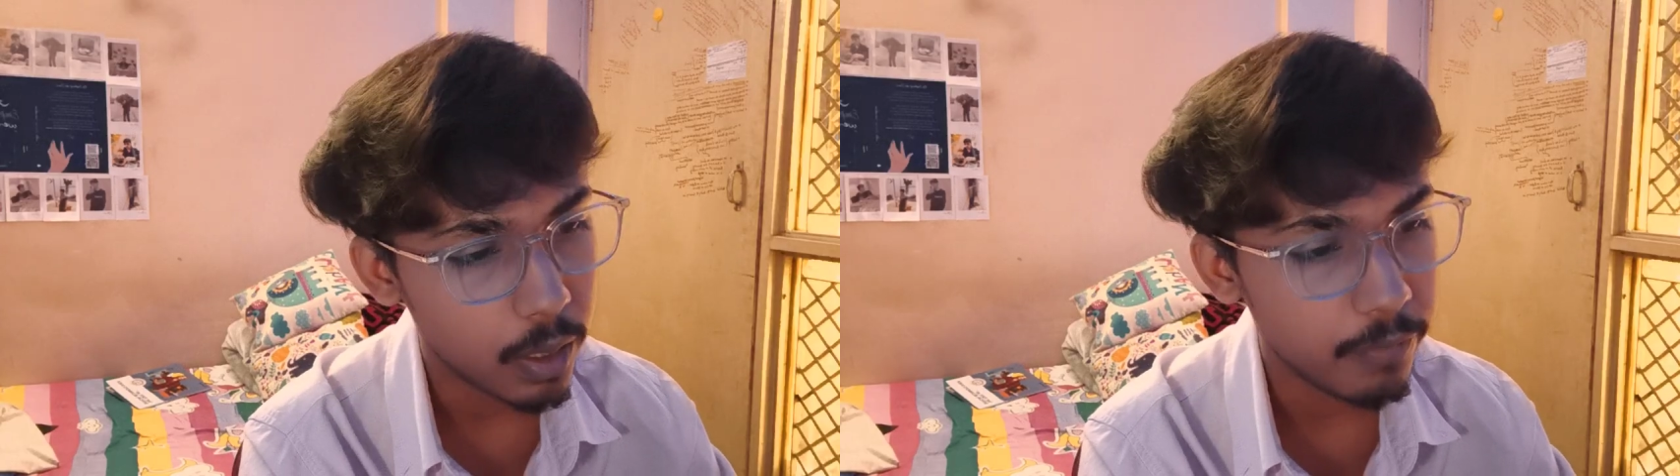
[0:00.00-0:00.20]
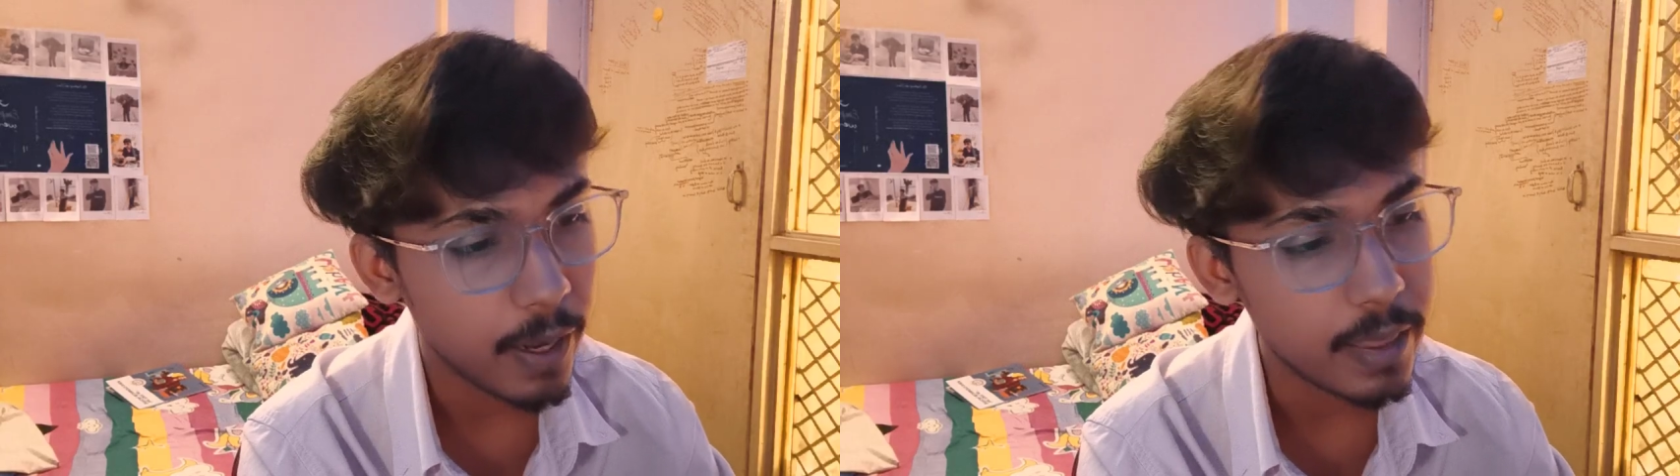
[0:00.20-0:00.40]

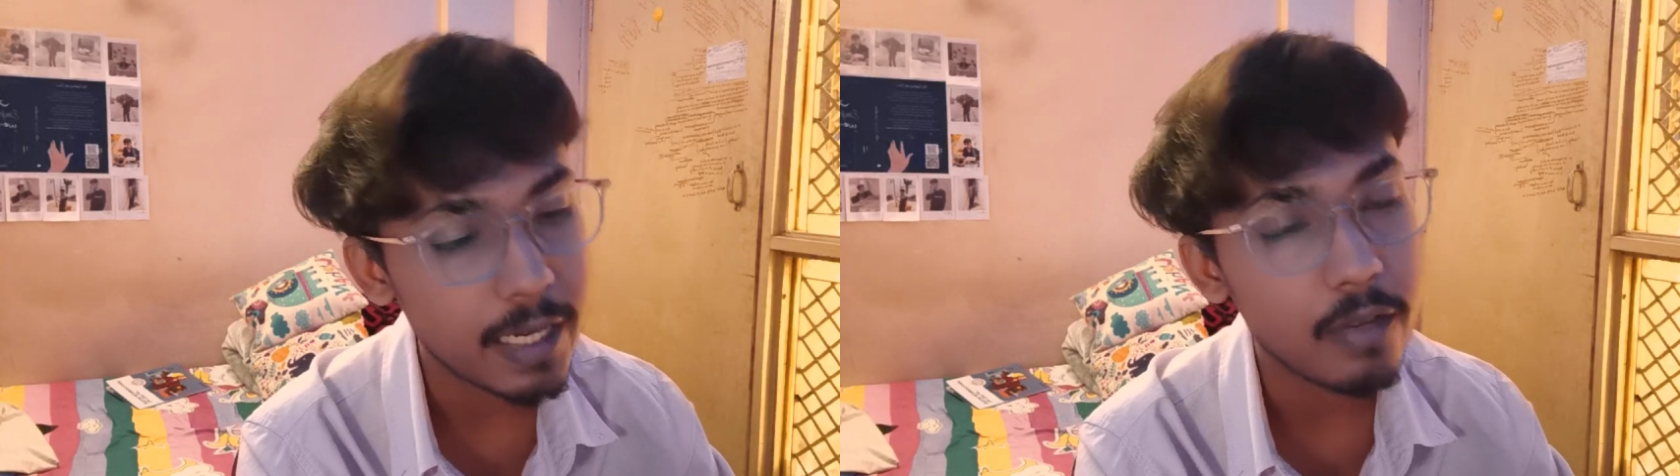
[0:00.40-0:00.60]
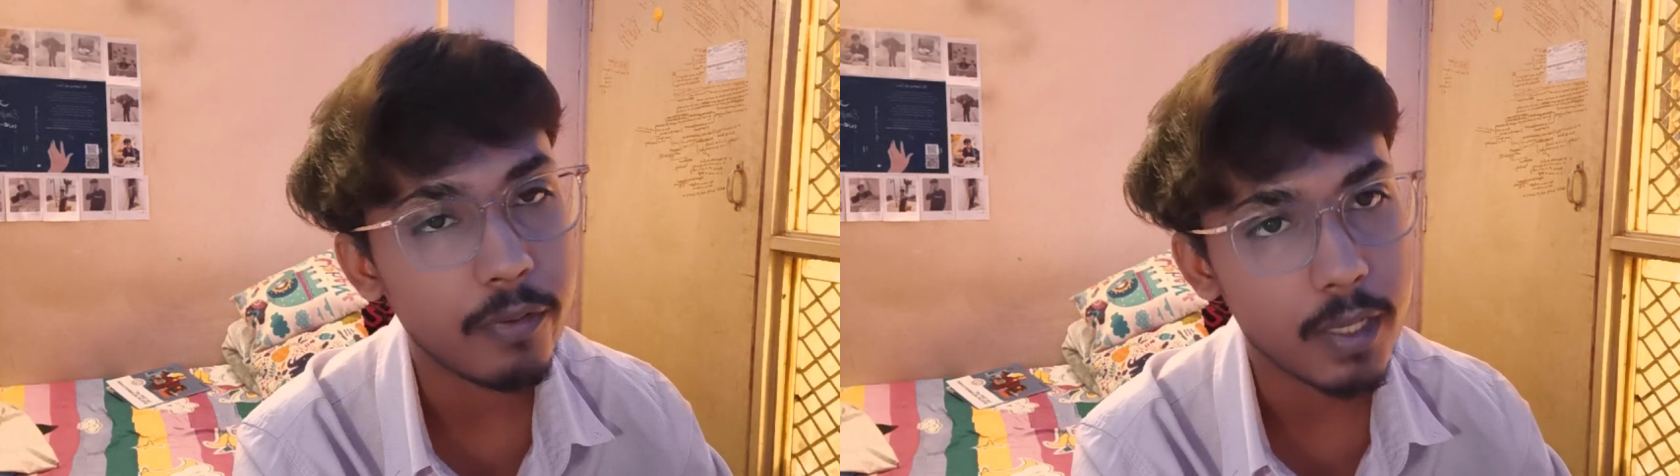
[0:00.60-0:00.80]
Define
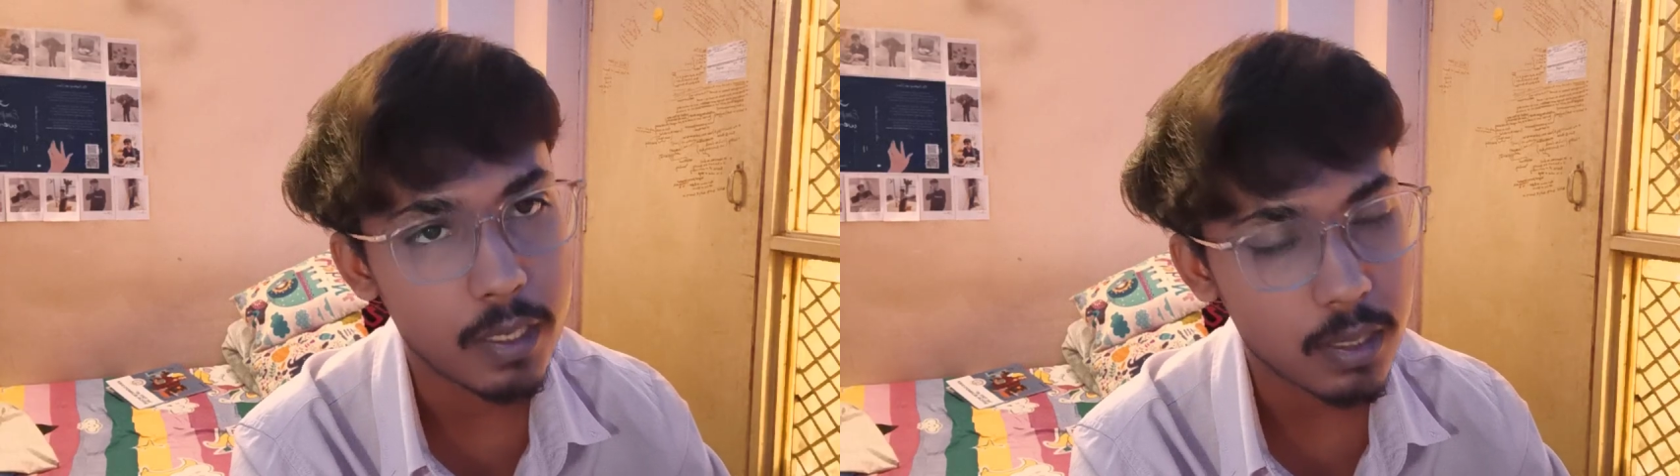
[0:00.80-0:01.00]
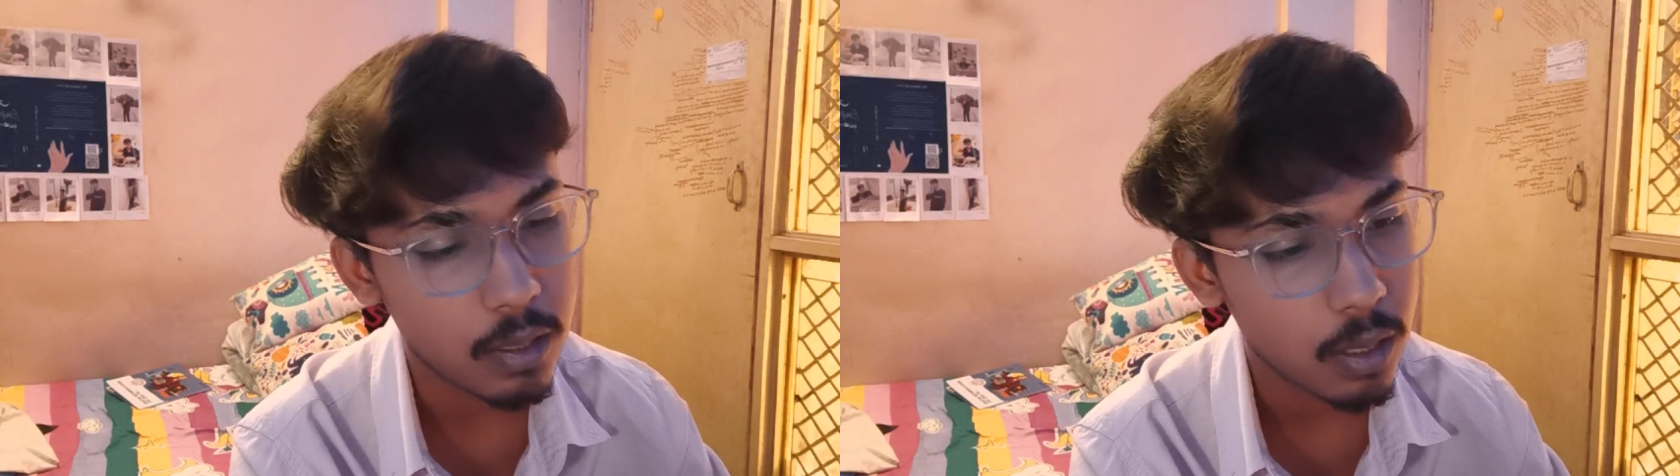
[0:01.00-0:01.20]
three
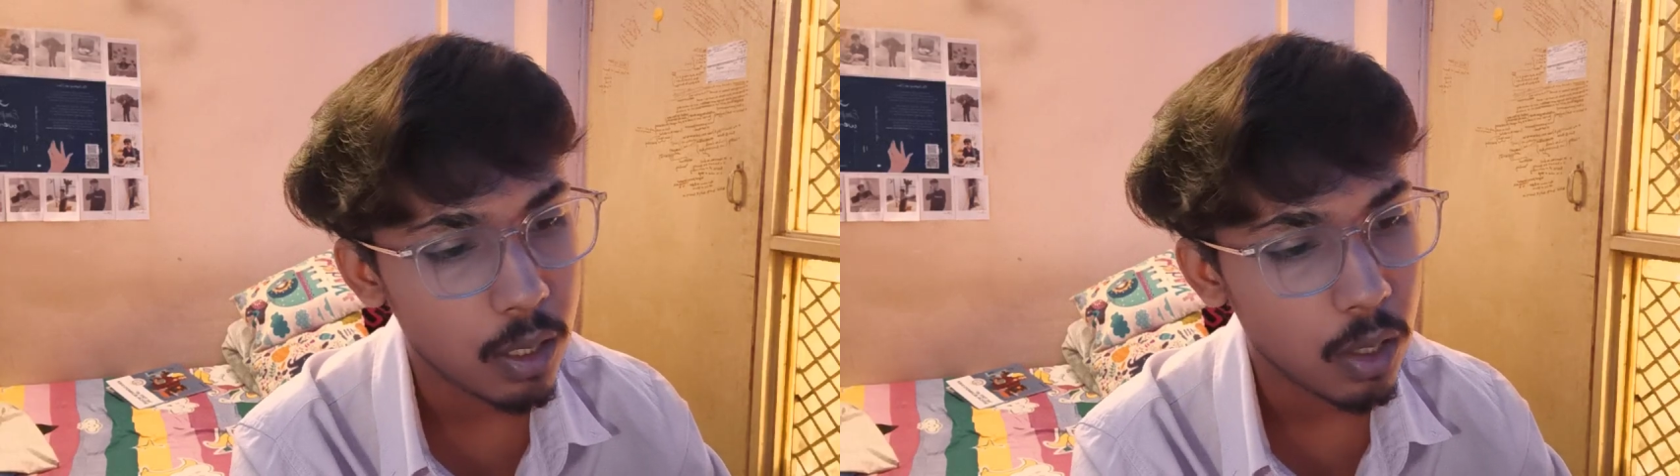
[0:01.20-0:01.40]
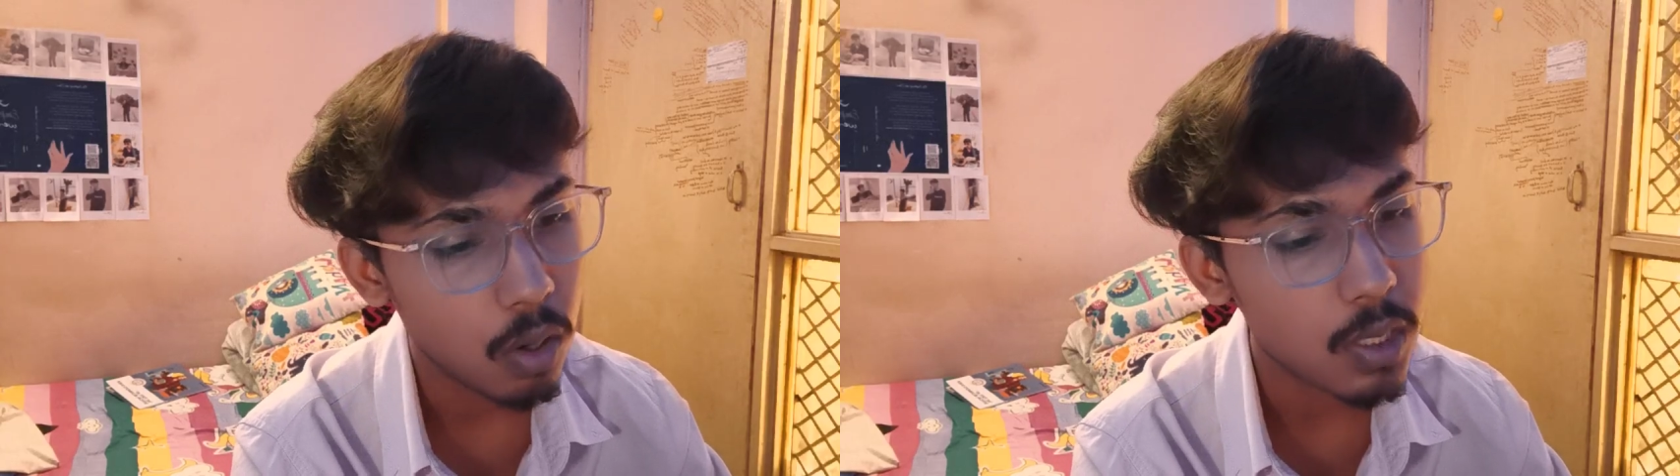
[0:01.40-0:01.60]
phase
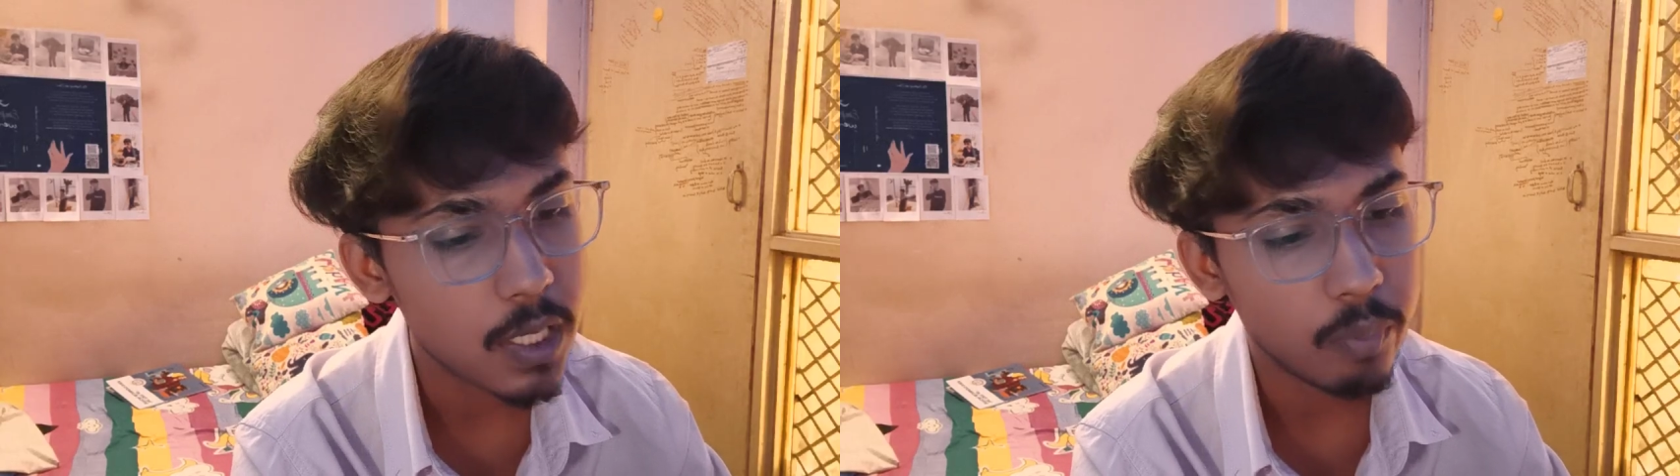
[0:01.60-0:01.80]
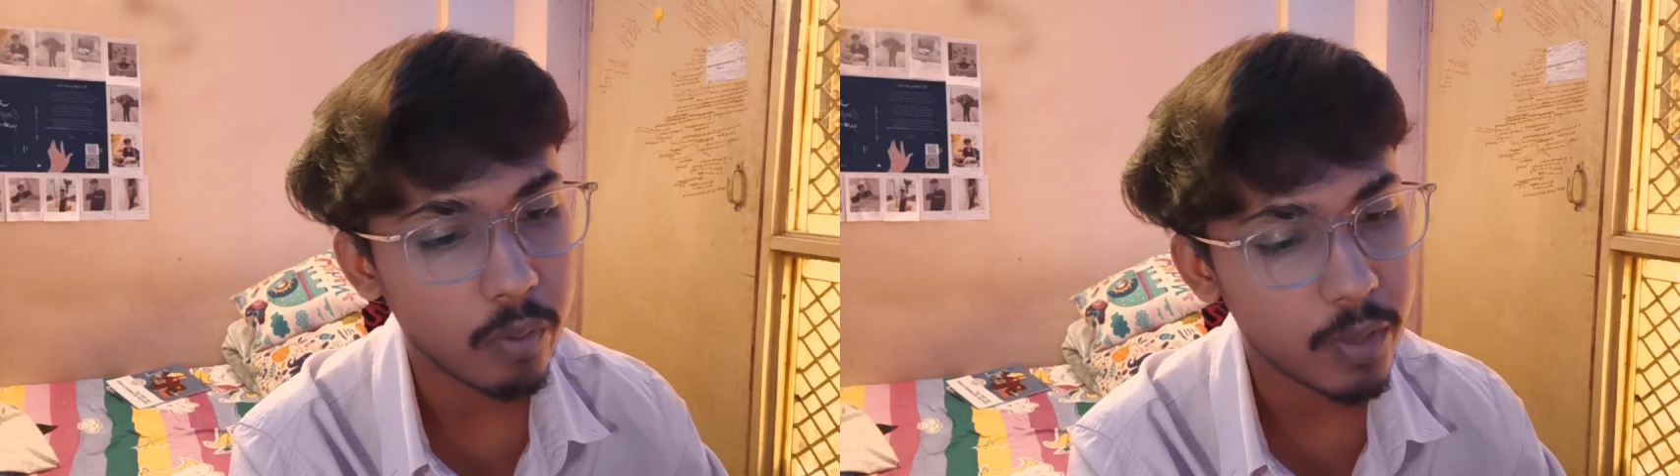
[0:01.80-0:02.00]

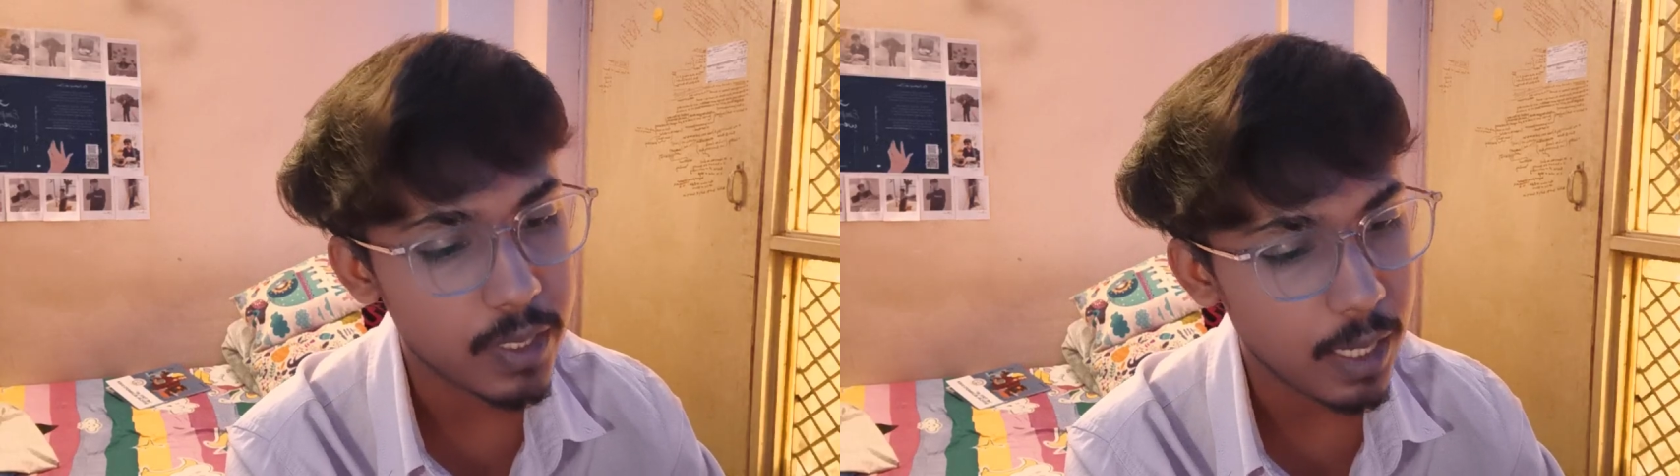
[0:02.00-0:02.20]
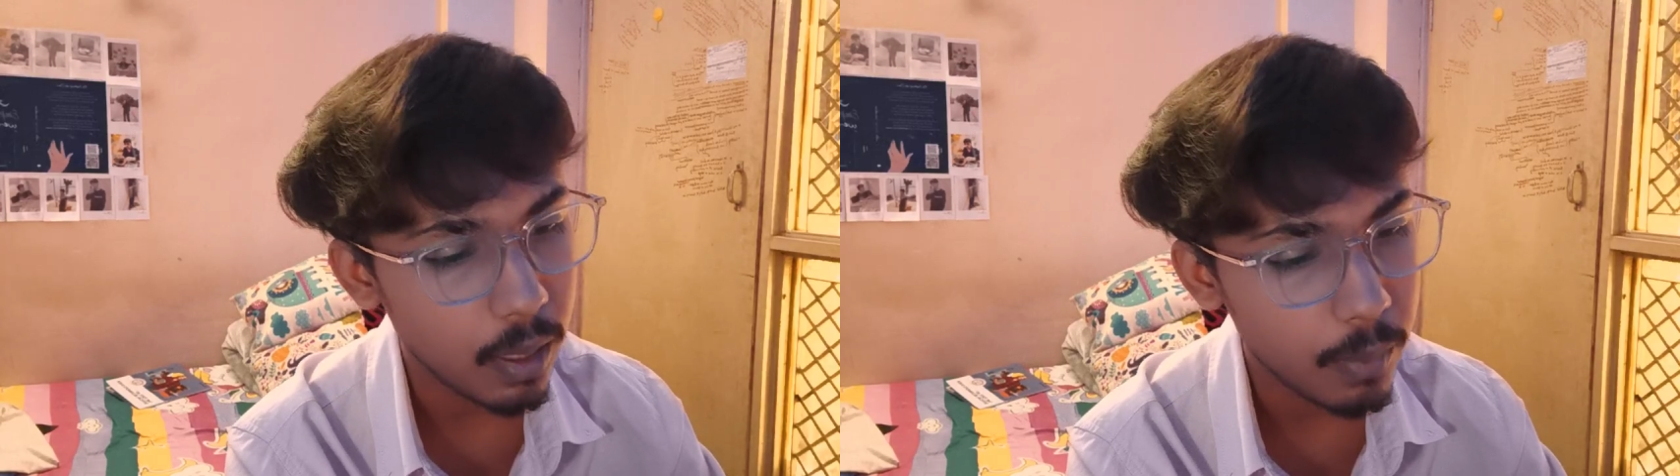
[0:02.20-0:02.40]
concept of the
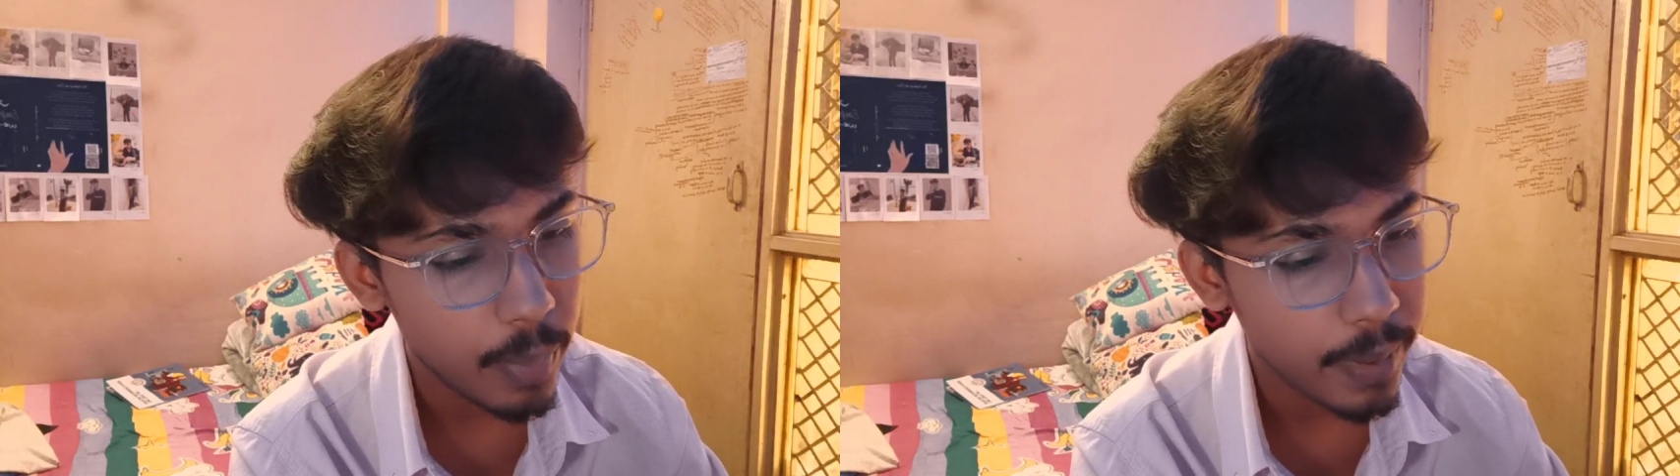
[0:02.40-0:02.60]
cell.